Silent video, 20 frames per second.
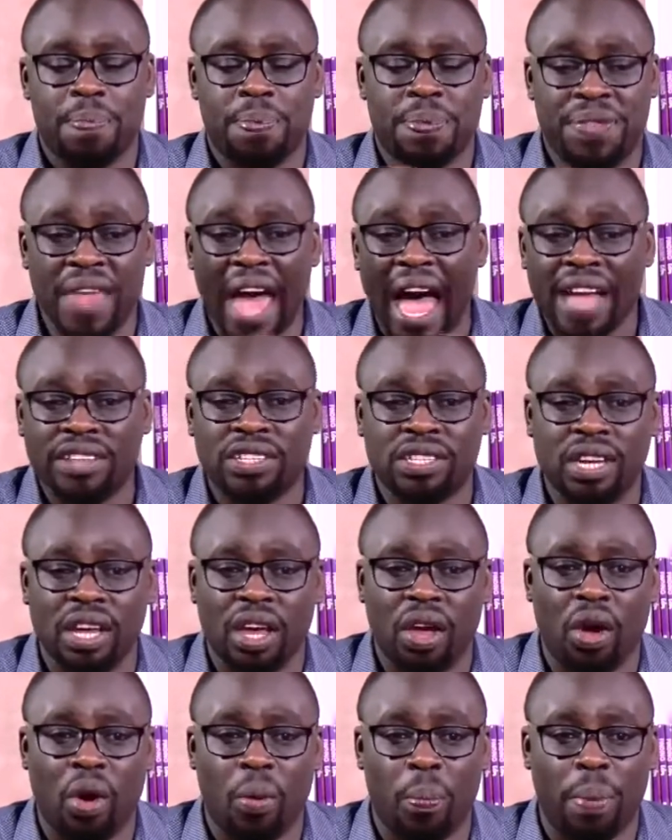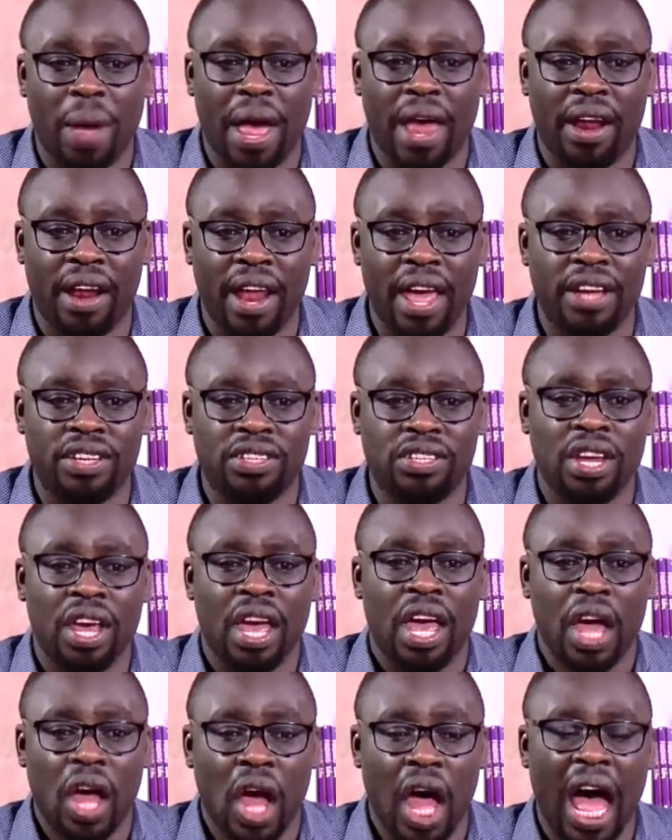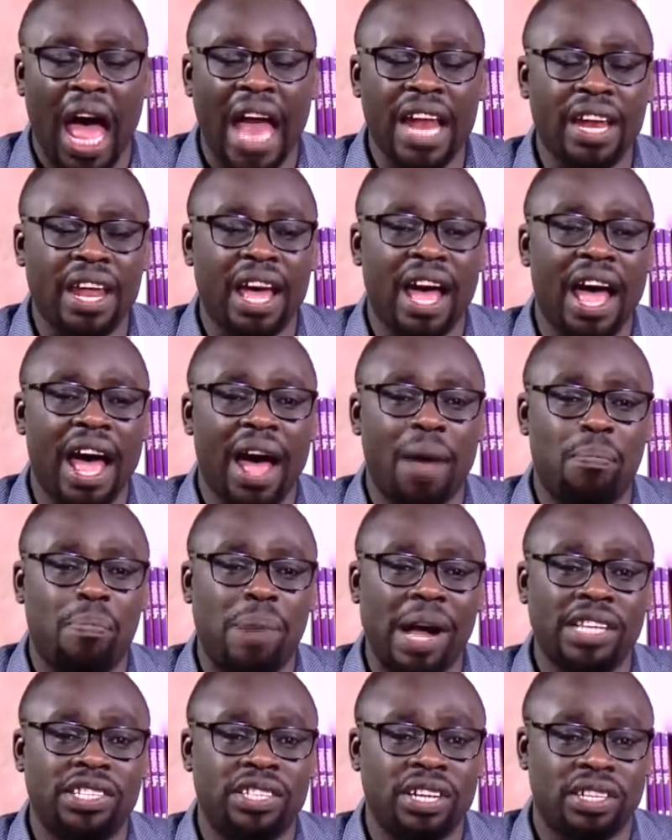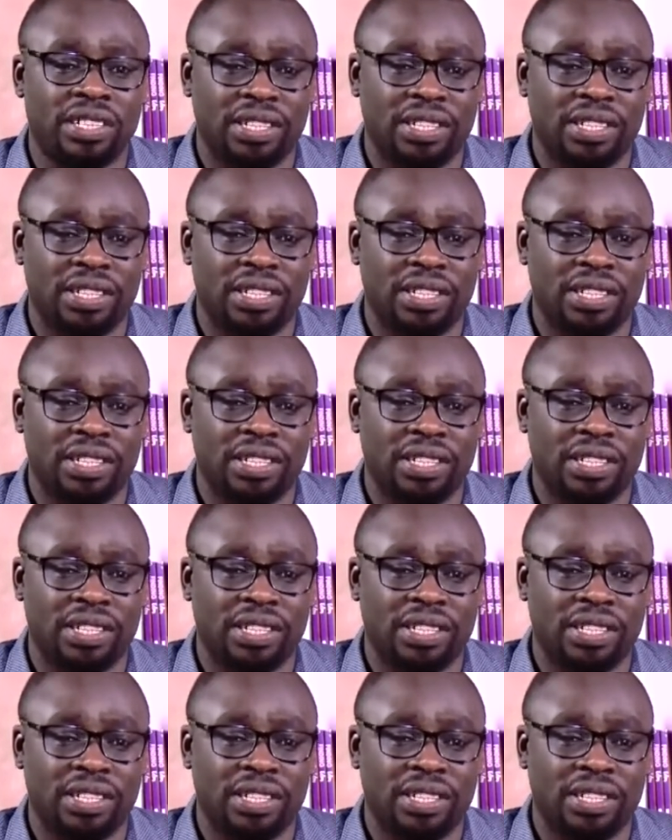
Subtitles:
that operate under a budget